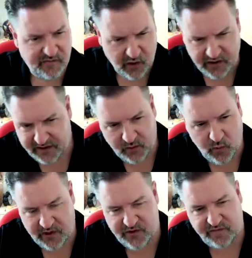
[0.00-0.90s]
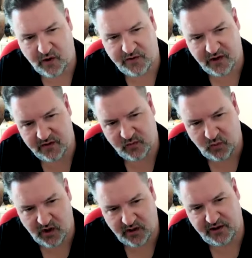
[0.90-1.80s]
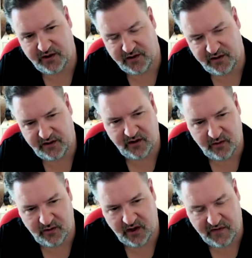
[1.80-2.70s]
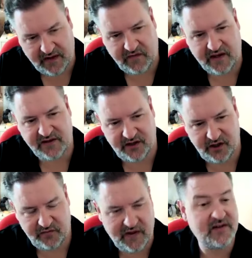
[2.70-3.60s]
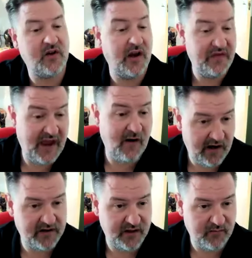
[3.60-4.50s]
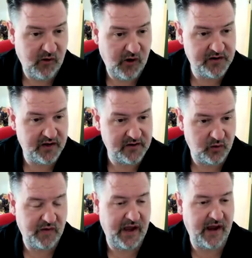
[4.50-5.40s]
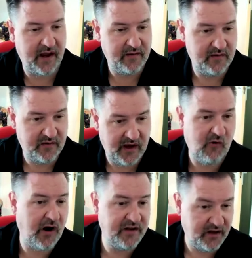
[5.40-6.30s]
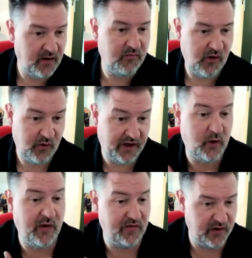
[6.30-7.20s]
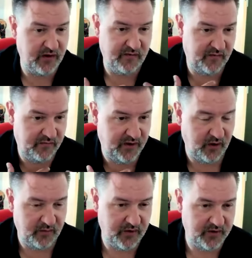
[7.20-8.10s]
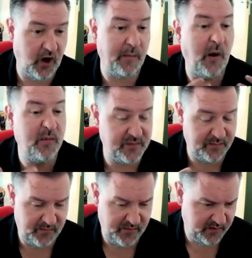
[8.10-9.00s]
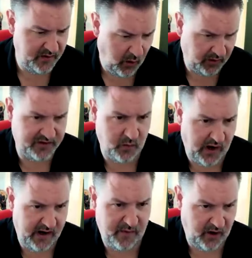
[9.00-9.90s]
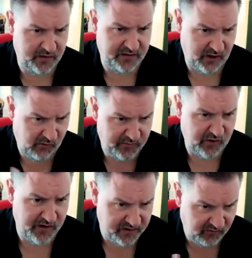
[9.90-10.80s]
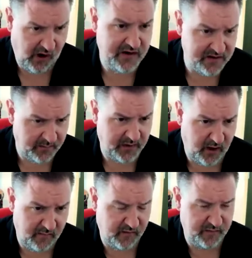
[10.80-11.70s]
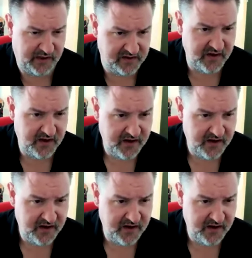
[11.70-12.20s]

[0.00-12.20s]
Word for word: finding which photos work and you know and that that's a huge that's like their editing process or their mm. their writing up or the equivalent of you know the time i was locked away in my hotel room trying to write something up from these